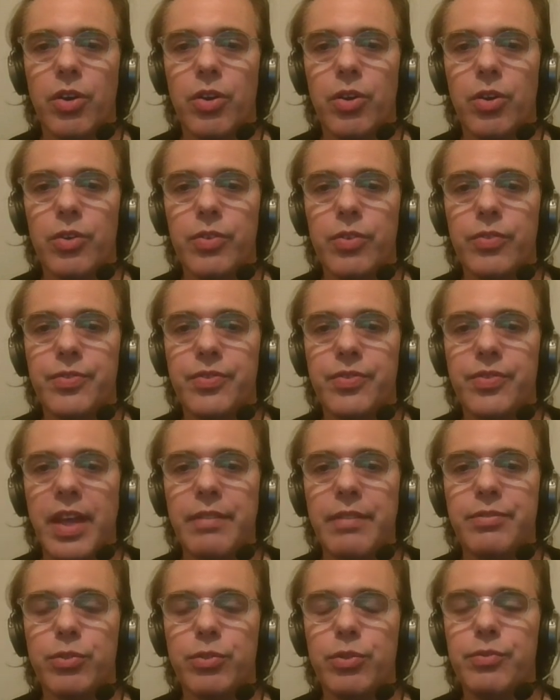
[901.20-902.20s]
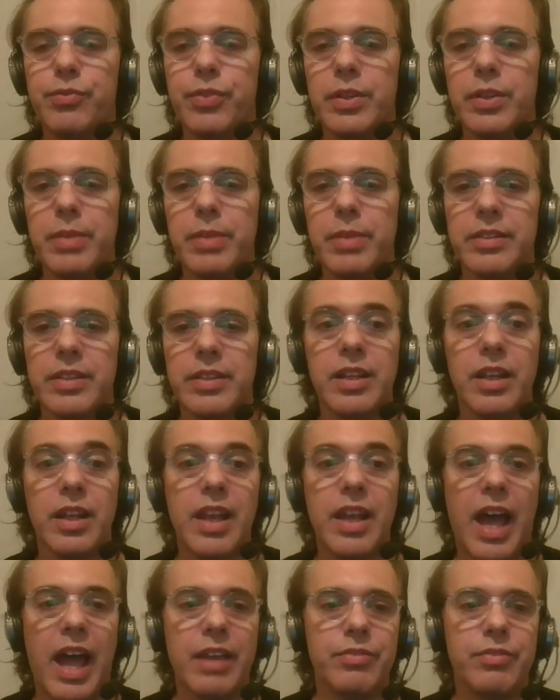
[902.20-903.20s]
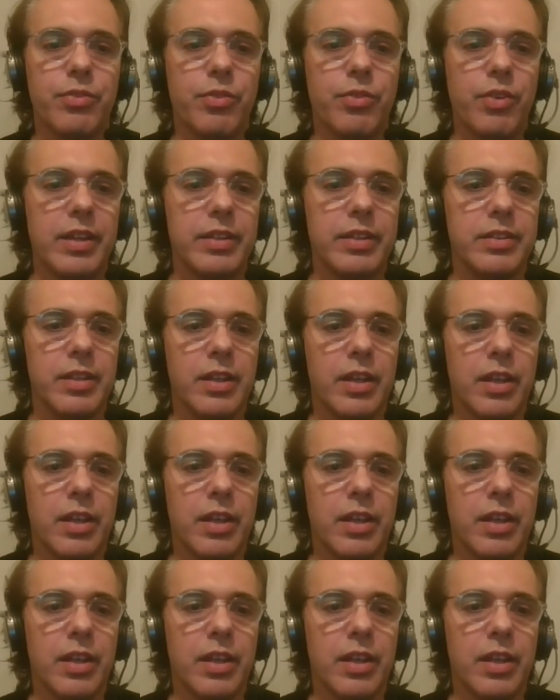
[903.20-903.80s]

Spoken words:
of self-fulfillment in life, right?